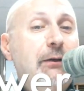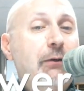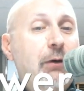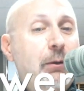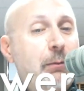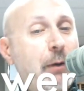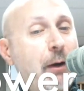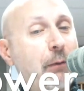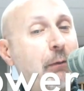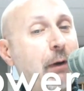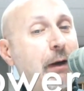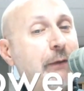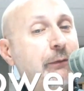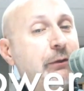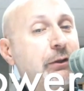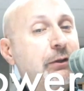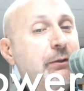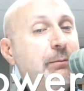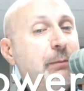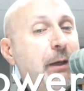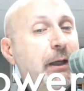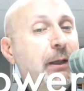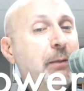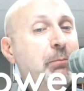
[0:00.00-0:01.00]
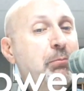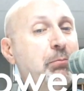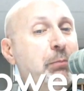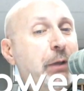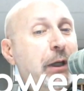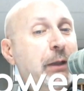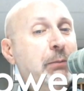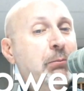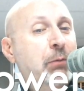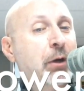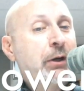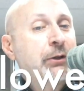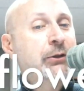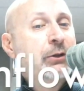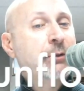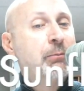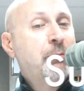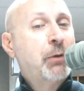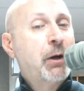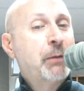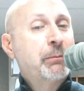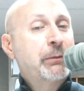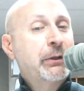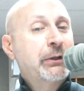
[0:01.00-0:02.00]
Well, my wife just made a big bunch
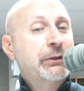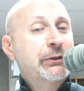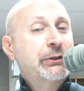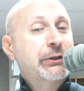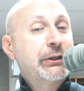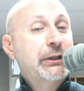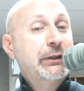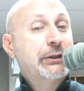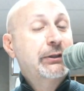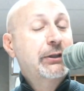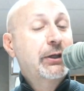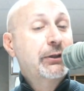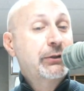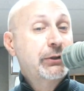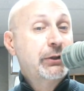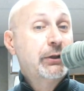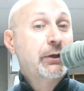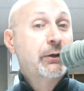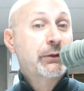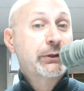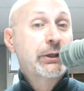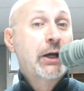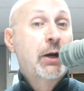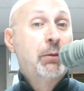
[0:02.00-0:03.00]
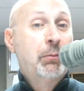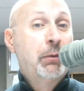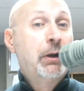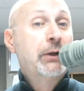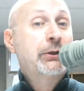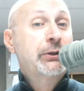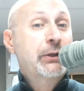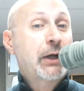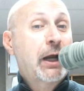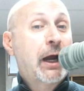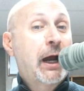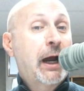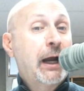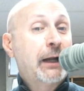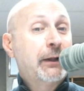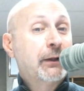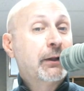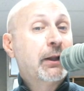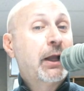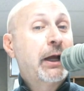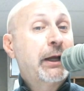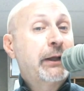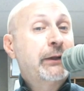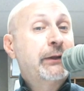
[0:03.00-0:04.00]
of pumpkin seeds because she knows how much I
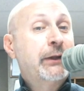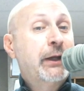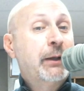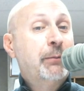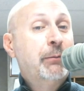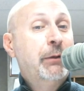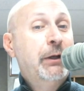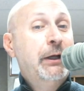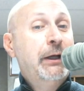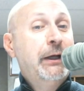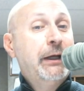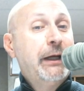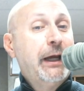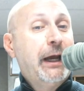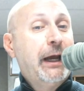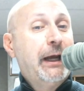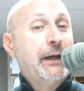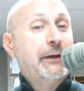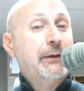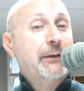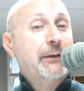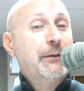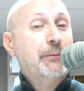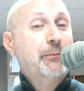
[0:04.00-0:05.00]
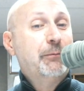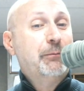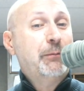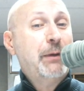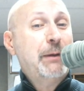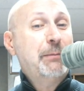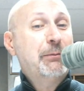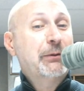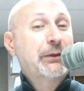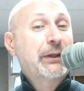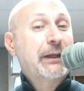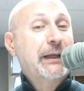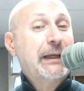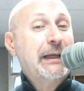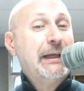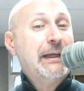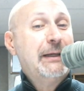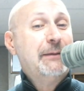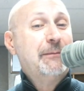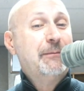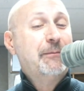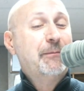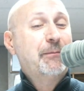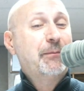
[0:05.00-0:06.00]
like them. And people that eat
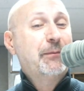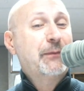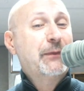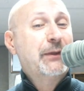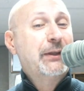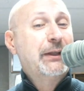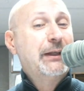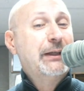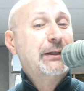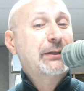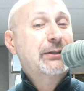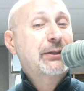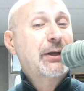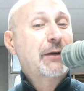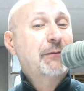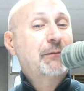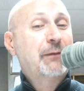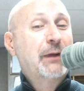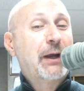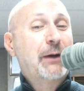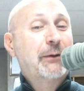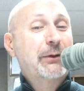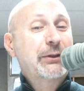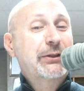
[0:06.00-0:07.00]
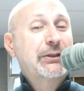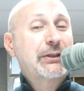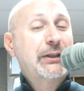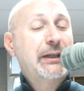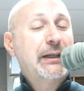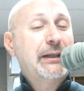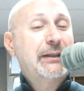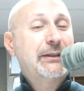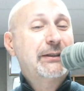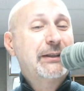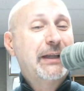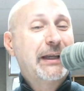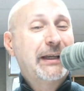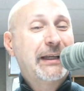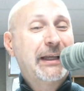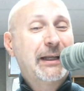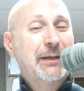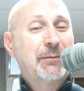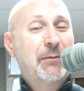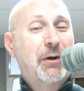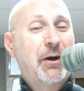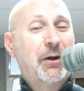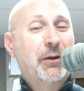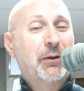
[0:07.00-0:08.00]
the sunflower seeds, they get
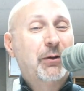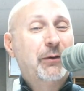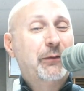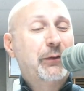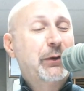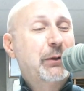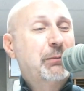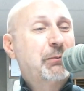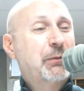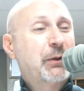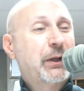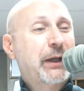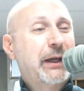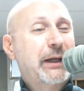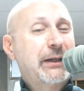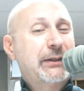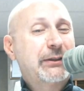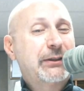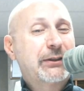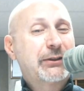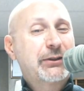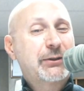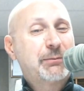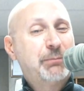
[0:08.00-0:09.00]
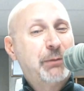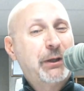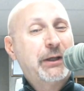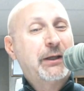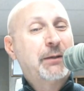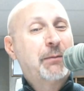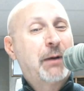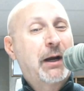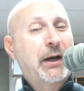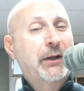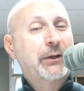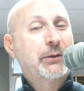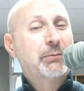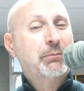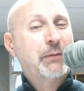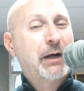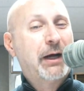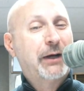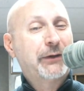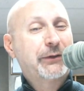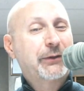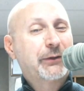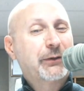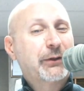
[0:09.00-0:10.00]
them all over the place, spit them out of their
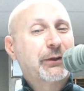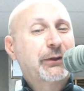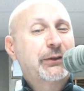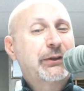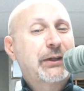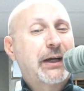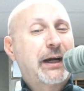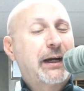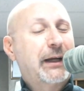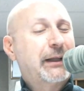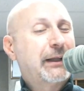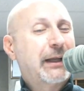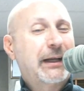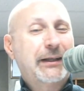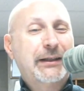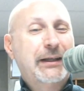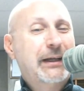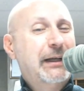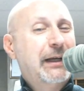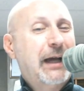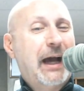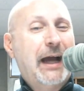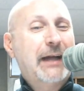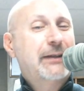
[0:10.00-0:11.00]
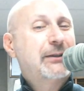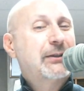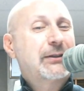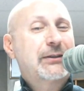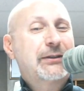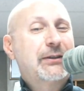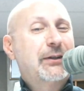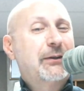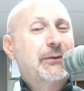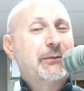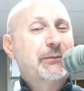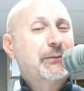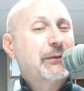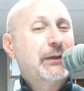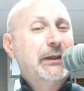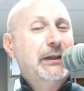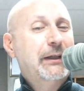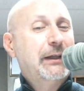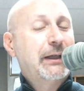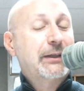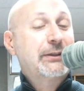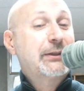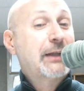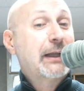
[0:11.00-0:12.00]
mouth, a little time. That, I just don't,
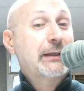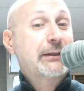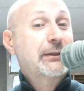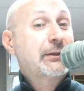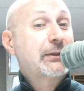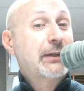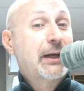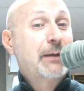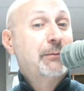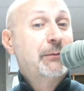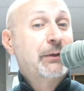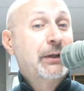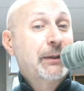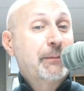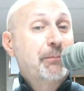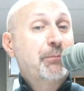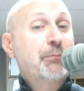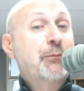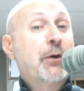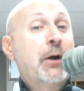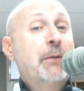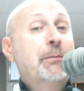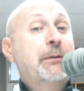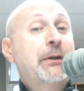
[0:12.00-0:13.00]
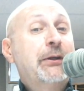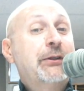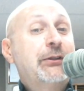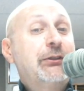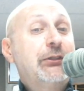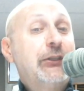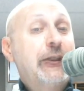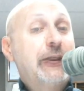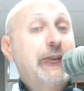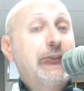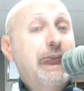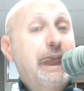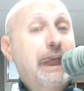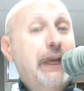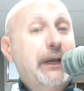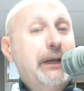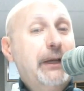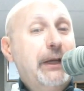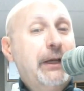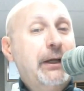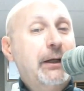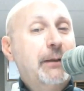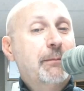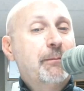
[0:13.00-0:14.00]
it's not the same thing. Pumpkin seeds,
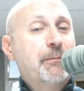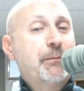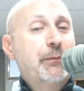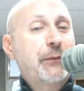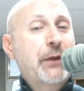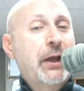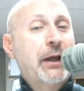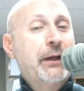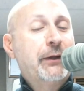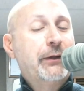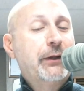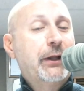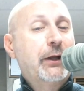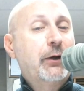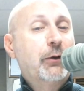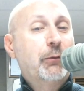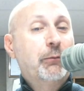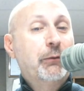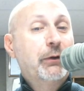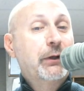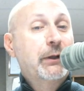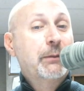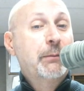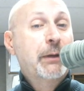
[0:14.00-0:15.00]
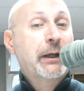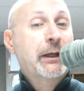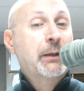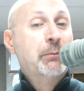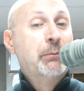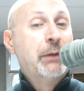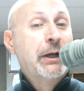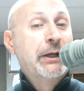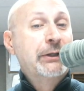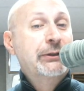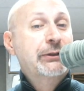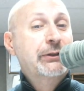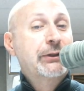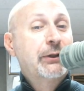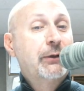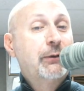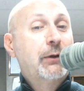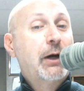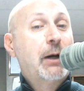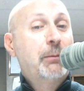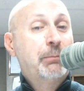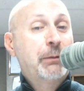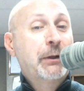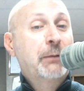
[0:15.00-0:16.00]
eat them, and they don't really make a mess. So
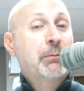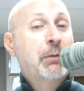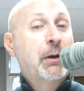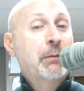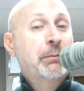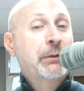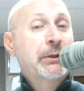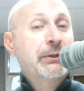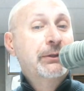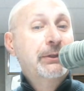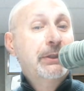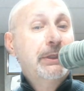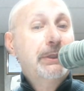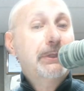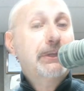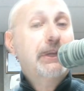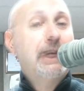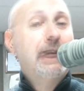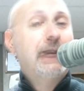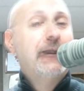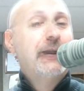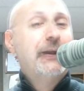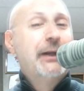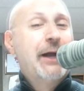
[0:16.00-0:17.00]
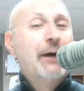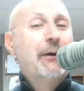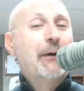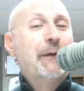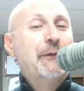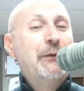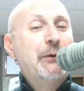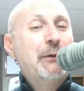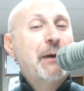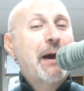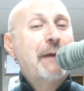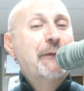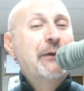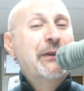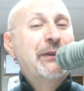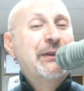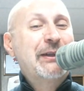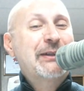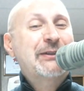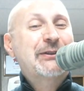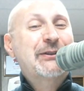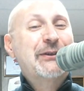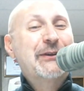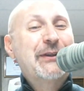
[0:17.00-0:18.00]
I'll pick pumpkin seeds. Now, if you have a
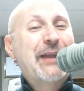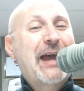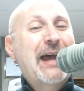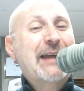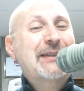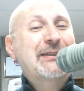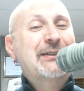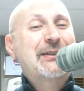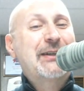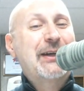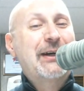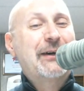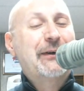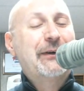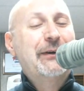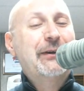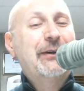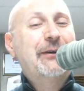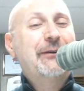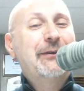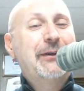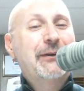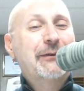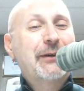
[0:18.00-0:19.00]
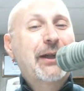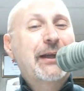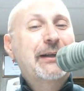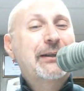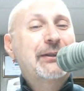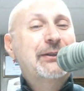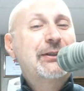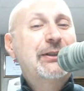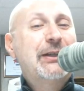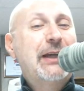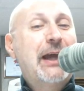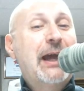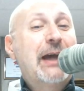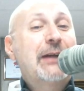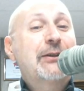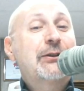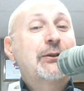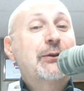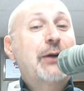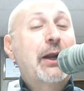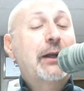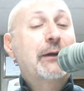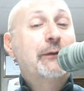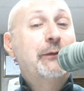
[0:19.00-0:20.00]
this or that scenario you'd like to see
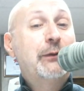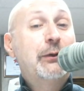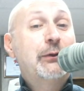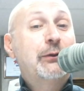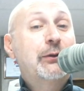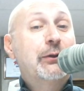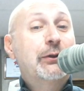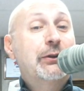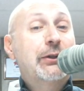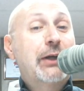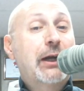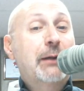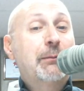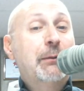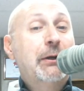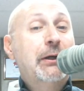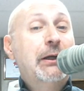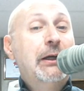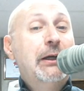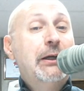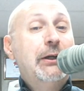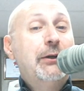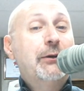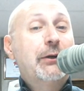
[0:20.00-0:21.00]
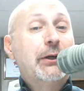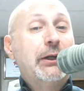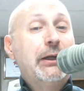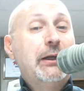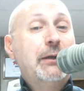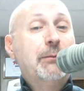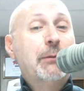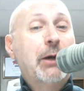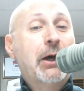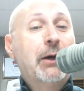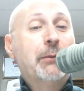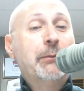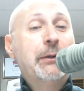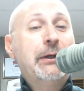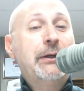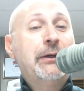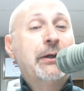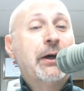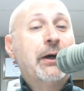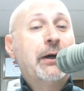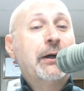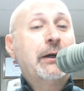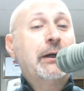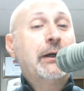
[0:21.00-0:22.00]
answered on a future segment, you can email me,
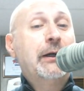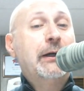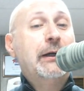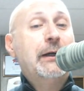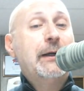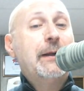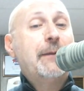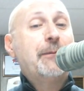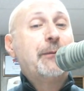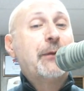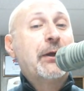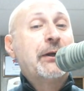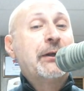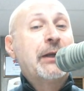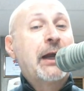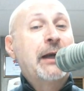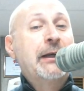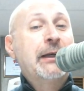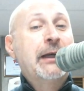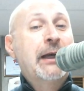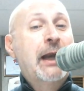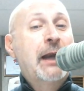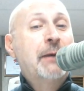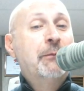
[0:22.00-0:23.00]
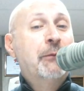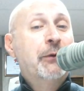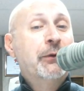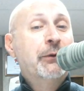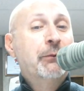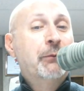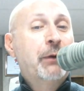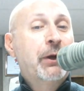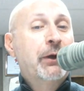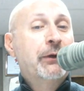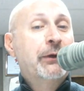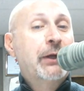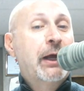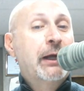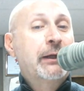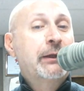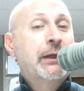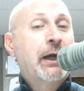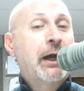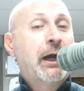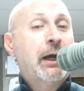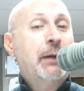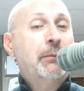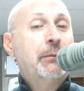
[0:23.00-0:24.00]
Doug, at
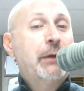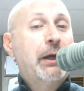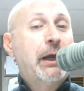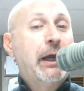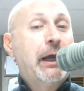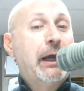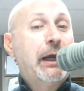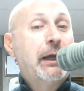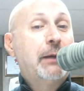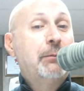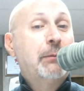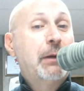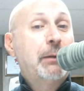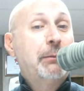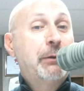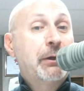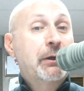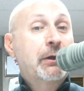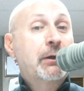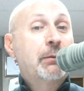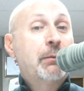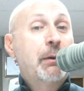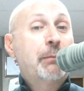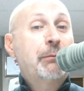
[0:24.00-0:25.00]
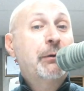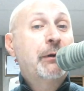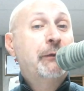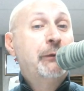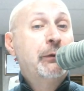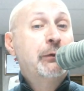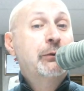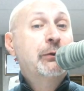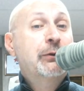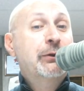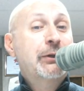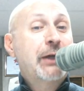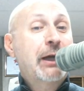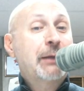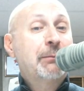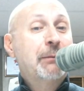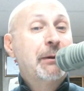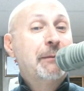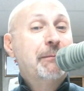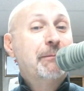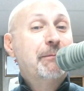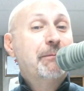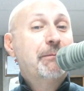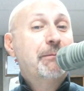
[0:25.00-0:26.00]
991thewhale.com, and maybe it'll come up in a future segment.